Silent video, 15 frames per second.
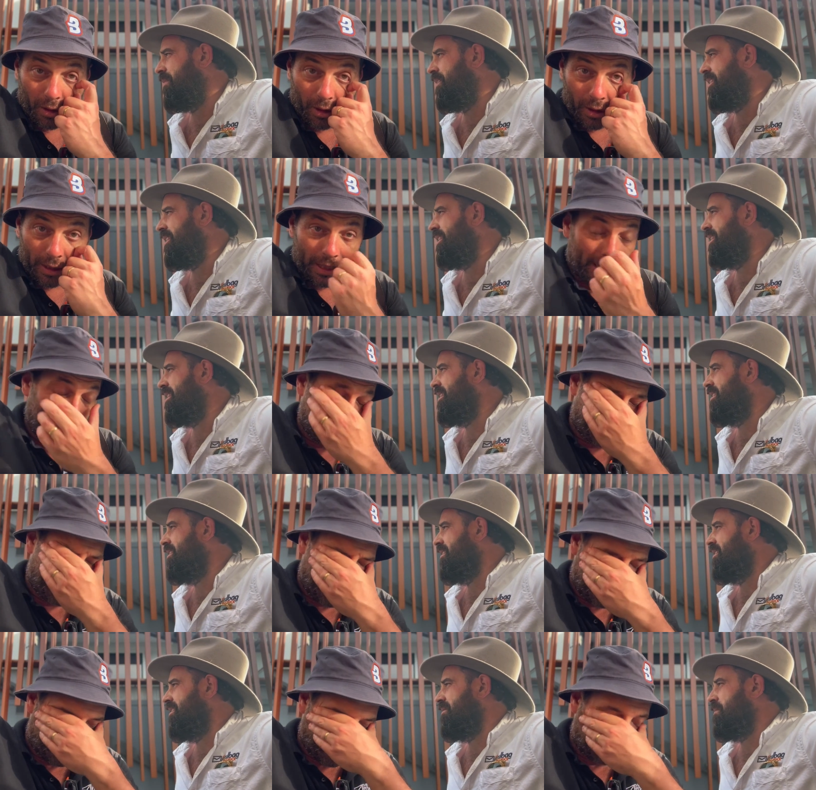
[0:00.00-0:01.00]
Speaker 1: Yeah, it's
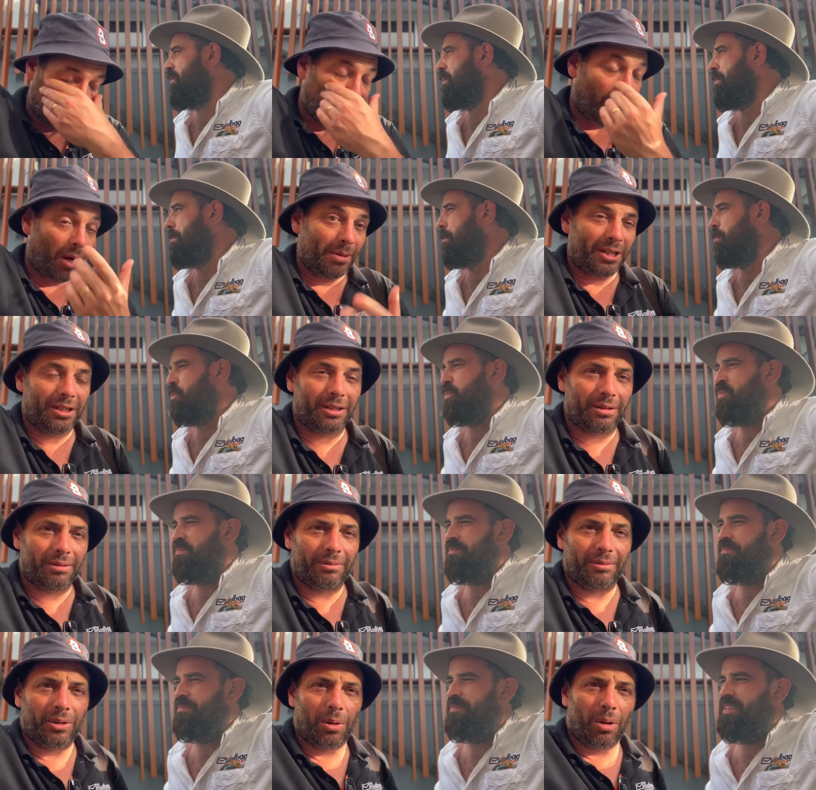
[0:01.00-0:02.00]
uh, Super VOBIS
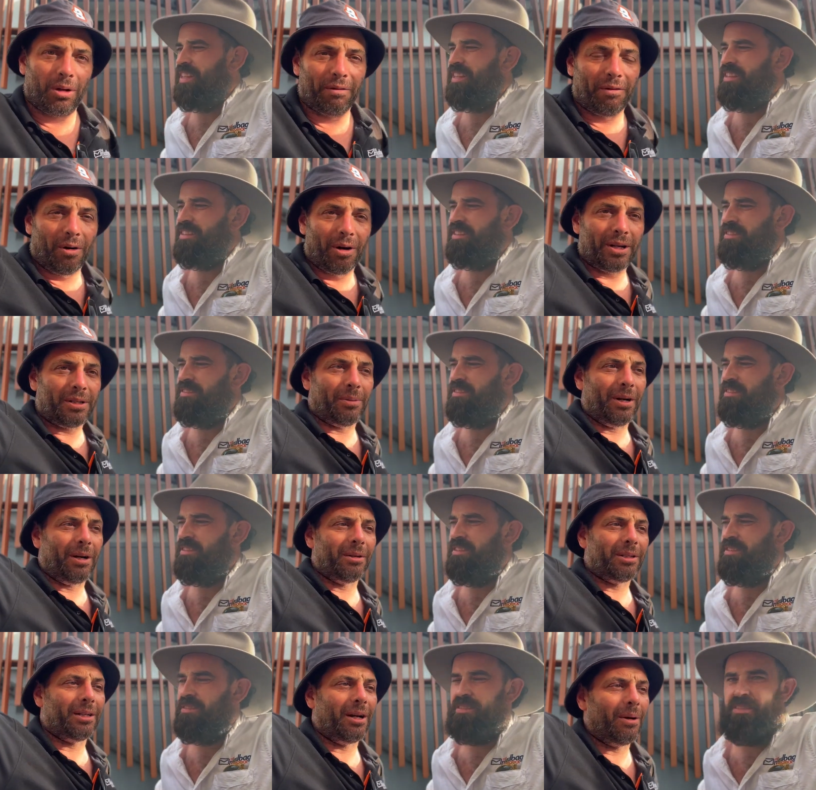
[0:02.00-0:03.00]
qualified as
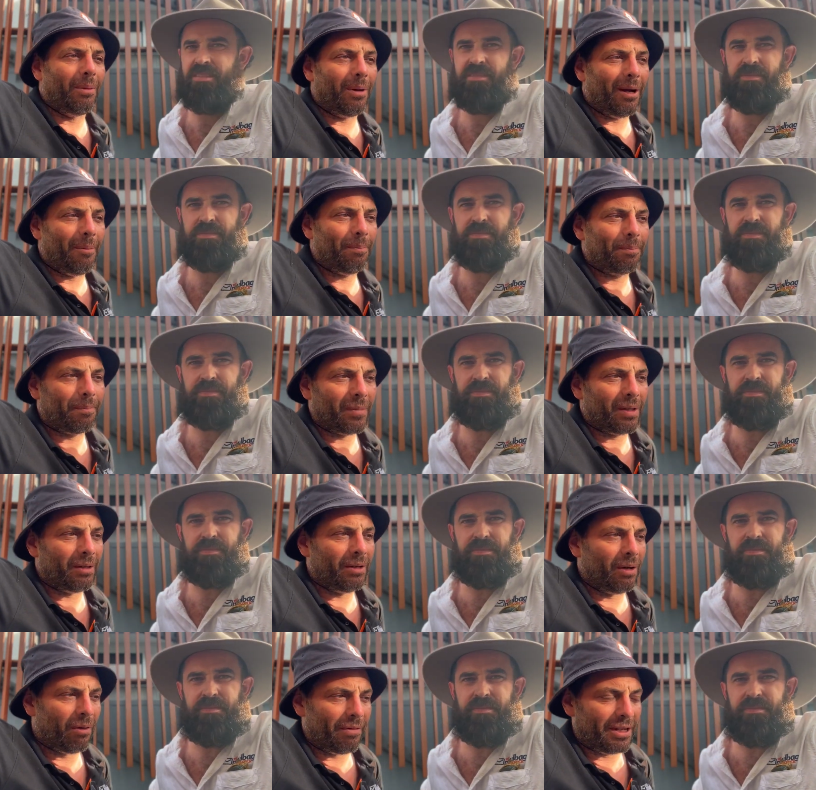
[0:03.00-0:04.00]
well, so um,
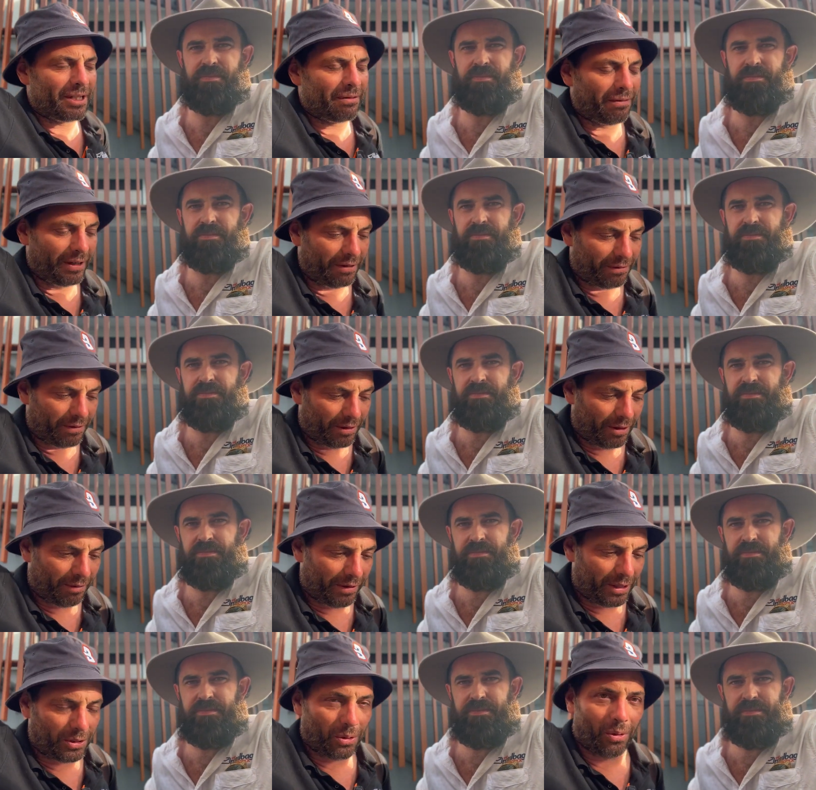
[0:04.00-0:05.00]
an obvious fit for a
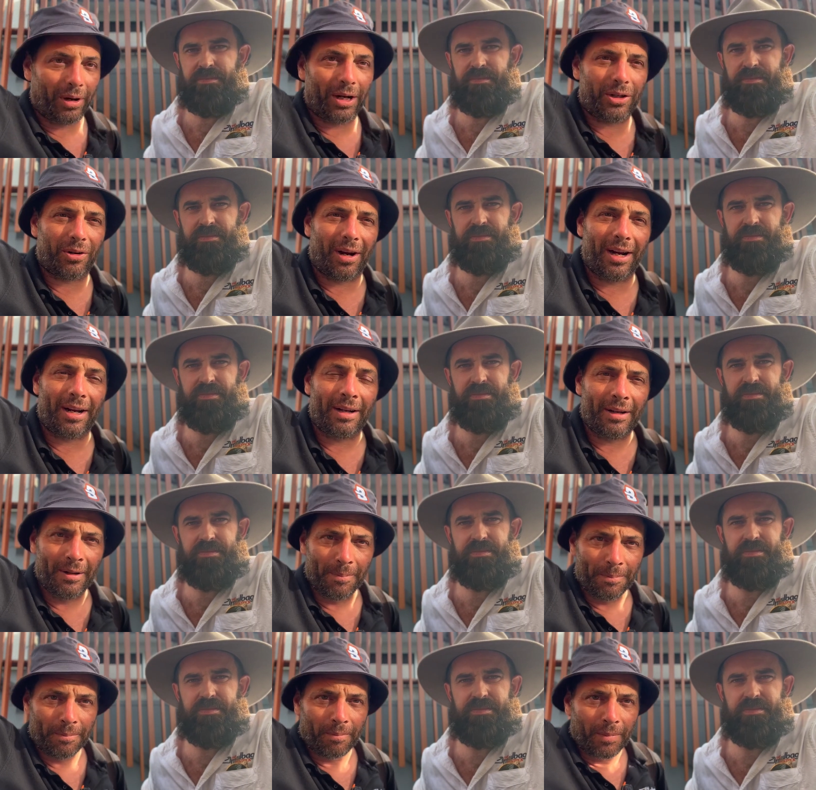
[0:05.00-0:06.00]
Victorian trainer.
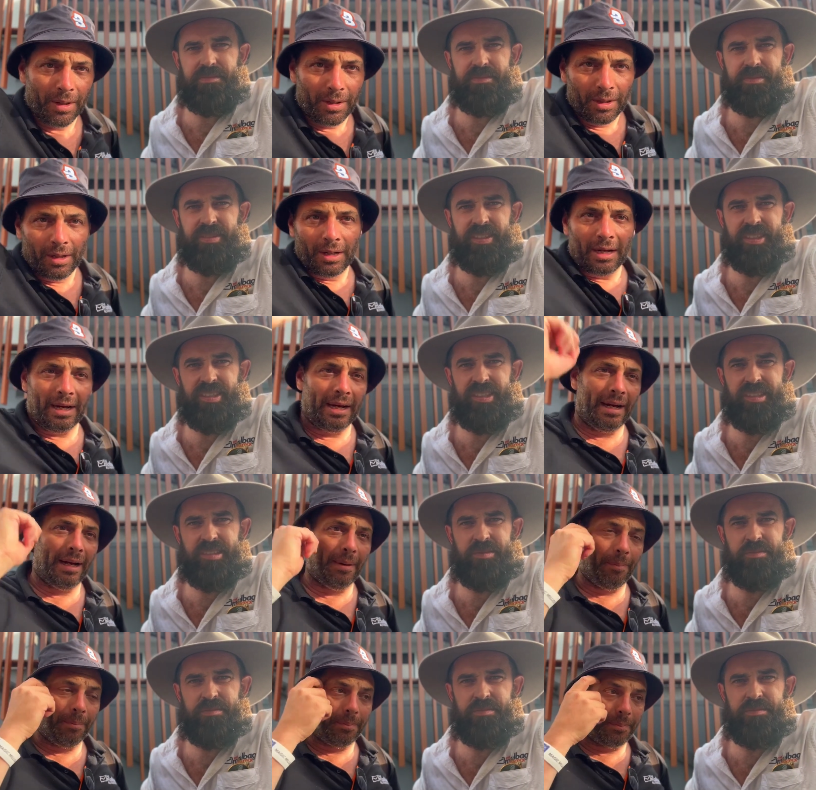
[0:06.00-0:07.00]

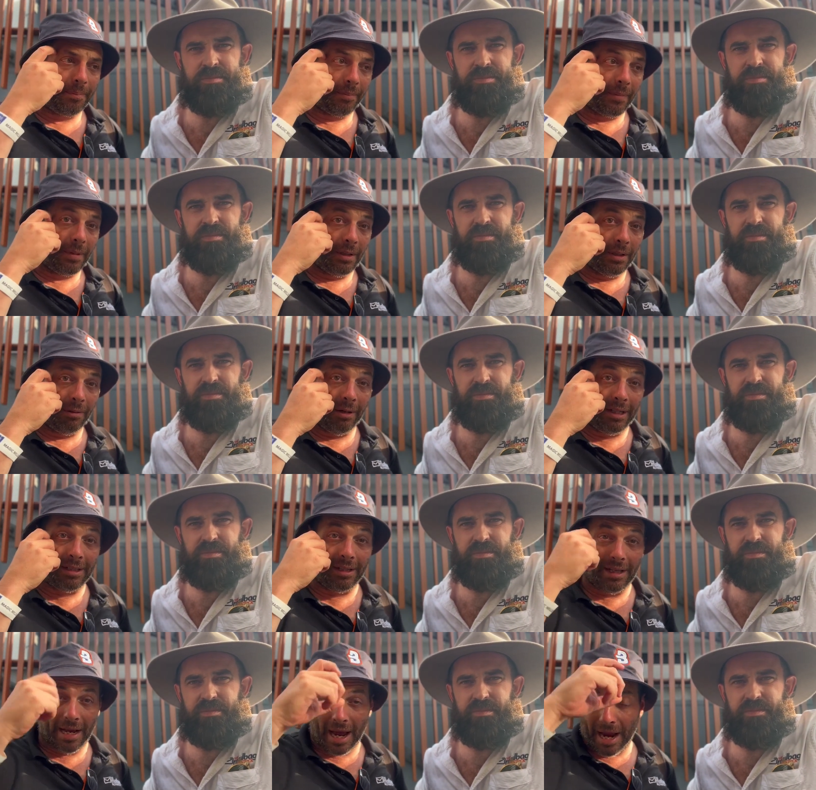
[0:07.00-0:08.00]
Um, the rest
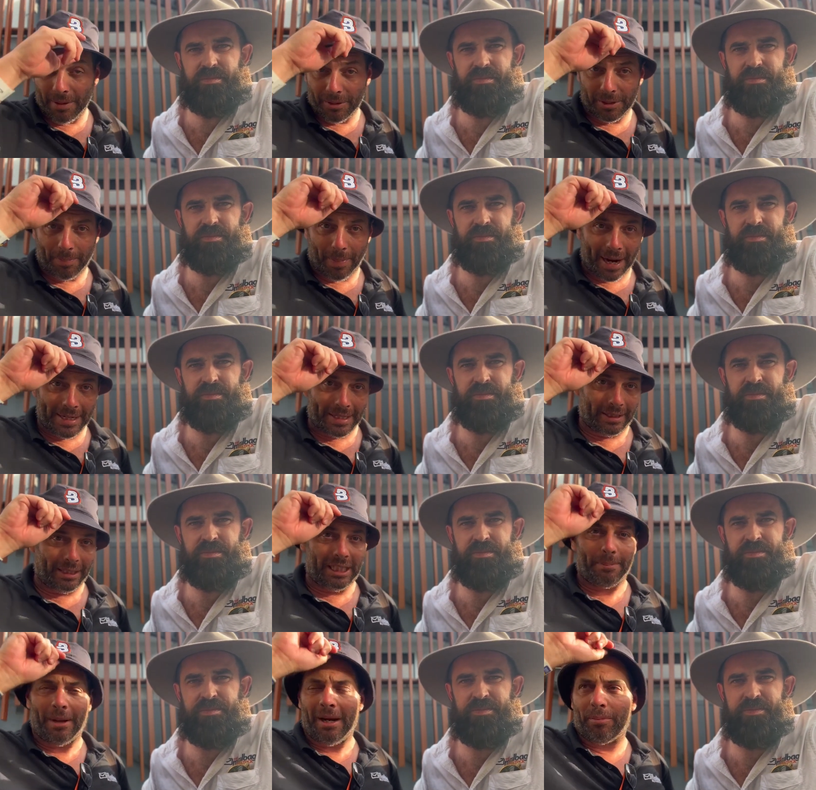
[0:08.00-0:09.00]
of the day was basically
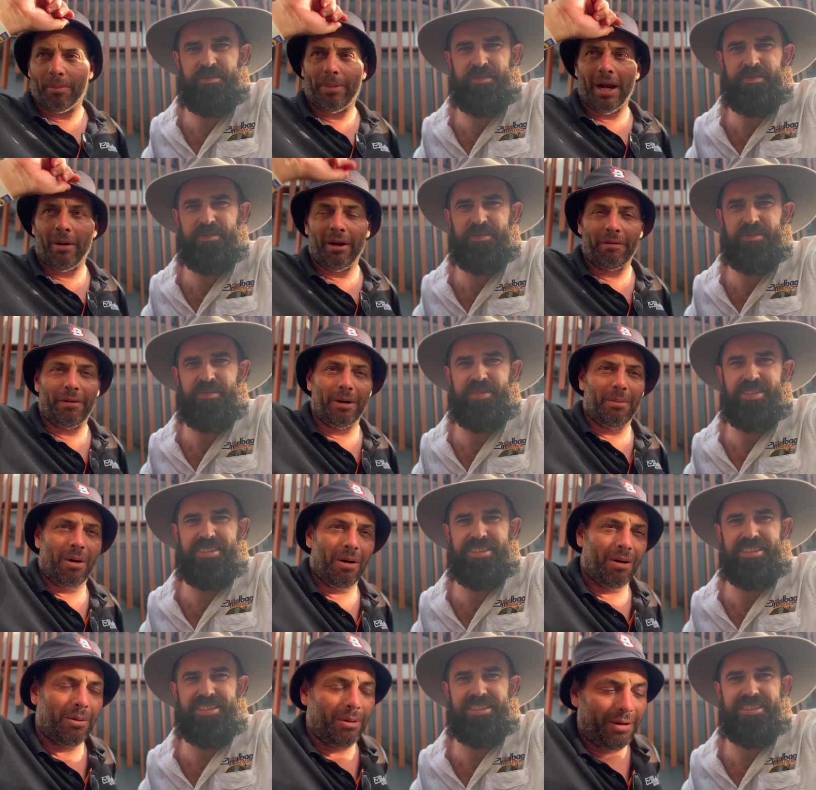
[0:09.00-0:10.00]
spent preparing for
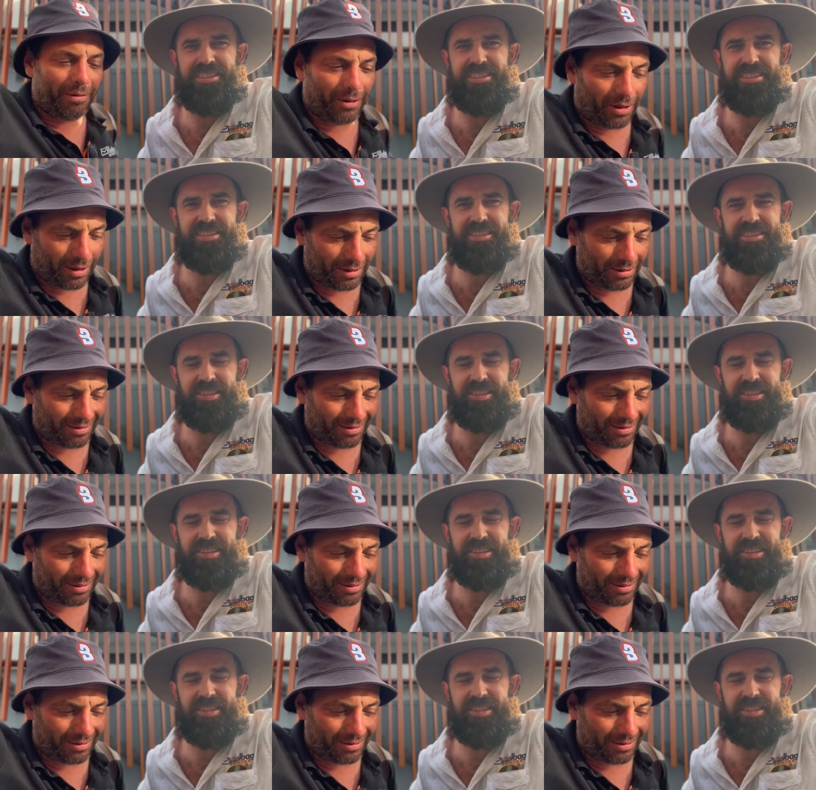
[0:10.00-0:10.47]
tomorrow. We've got